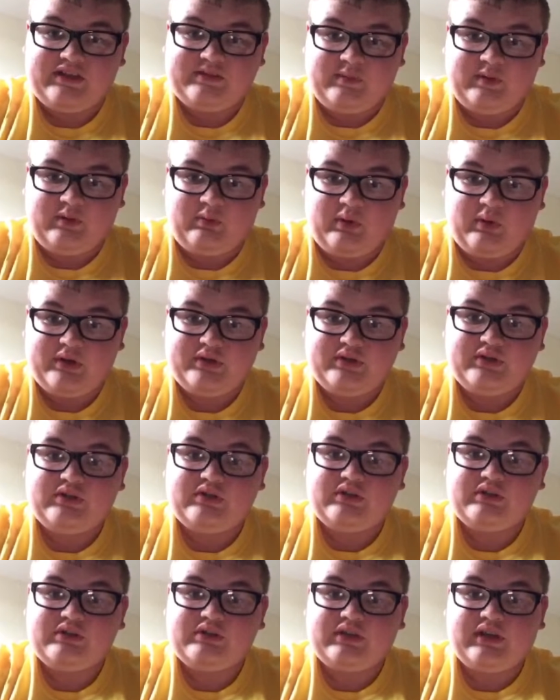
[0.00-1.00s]
me
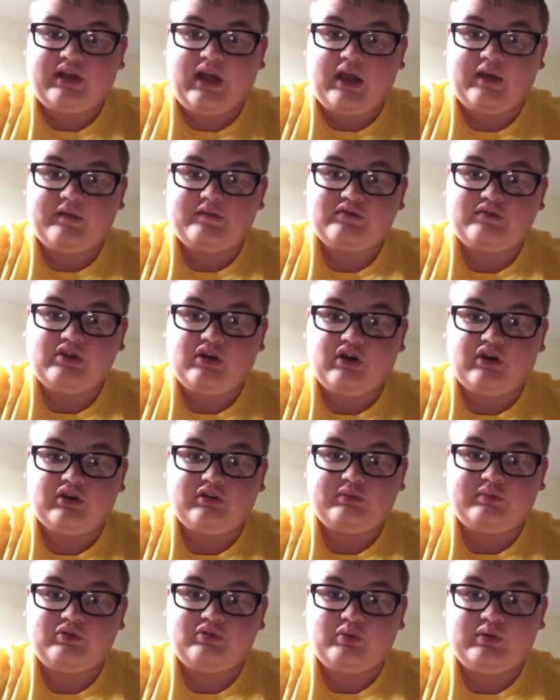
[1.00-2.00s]
questions and kind of
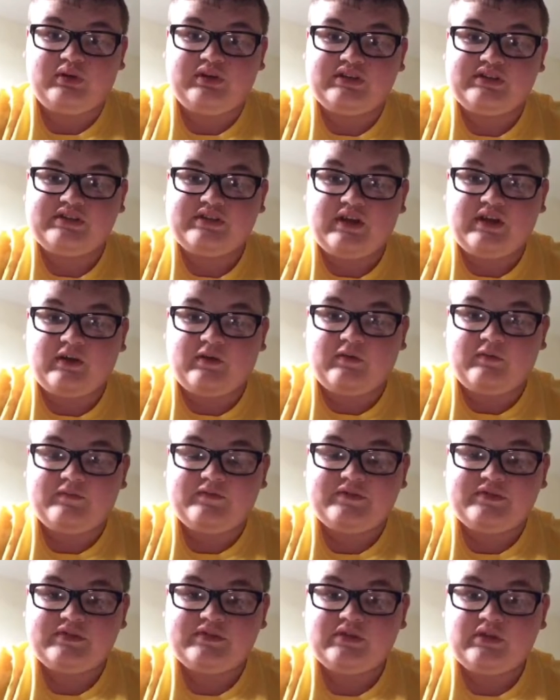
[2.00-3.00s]
talk between
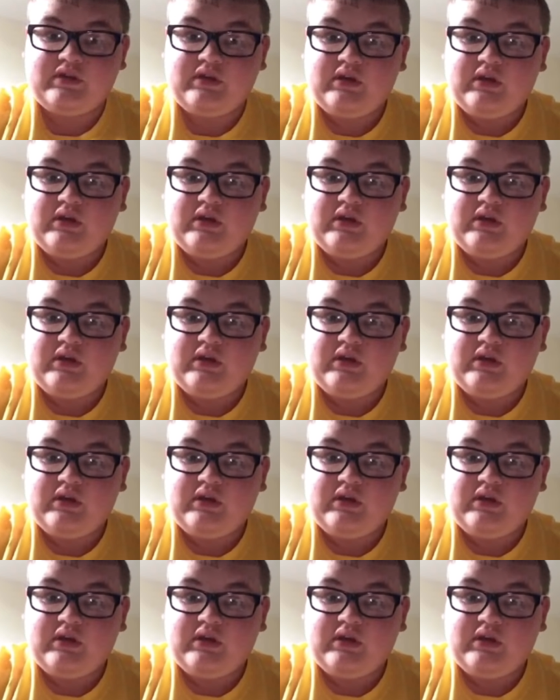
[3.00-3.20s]
yourselves.